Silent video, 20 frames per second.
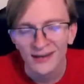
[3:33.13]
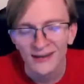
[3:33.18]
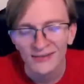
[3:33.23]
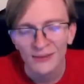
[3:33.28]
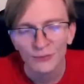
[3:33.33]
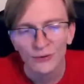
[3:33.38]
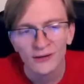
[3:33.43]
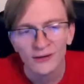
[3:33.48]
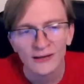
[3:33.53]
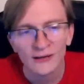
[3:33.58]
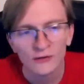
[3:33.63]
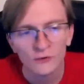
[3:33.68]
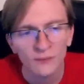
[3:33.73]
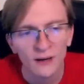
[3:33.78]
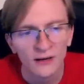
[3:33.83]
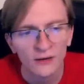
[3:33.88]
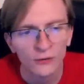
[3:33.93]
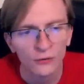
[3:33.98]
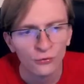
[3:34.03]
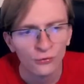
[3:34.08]
and they probably
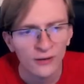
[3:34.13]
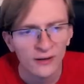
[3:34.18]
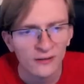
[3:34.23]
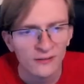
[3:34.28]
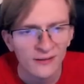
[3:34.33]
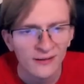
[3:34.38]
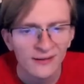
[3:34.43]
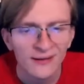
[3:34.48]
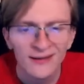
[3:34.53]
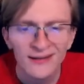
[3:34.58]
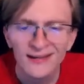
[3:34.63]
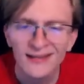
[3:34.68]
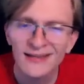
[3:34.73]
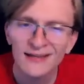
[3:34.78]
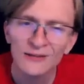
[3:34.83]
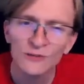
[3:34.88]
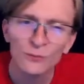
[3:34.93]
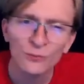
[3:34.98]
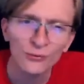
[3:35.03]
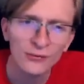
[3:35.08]
expect their Cradily
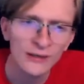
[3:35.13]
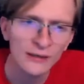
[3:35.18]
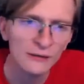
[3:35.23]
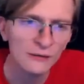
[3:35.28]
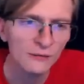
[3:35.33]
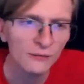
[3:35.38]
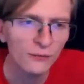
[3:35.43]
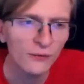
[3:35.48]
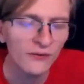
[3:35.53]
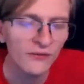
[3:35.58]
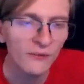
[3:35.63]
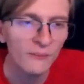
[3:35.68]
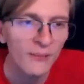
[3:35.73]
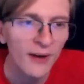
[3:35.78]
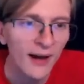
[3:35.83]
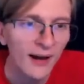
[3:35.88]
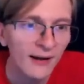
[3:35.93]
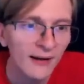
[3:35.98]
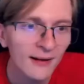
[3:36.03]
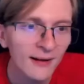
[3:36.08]
is pretty useful in the
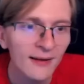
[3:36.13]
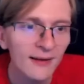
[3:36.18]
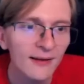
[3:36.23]
back.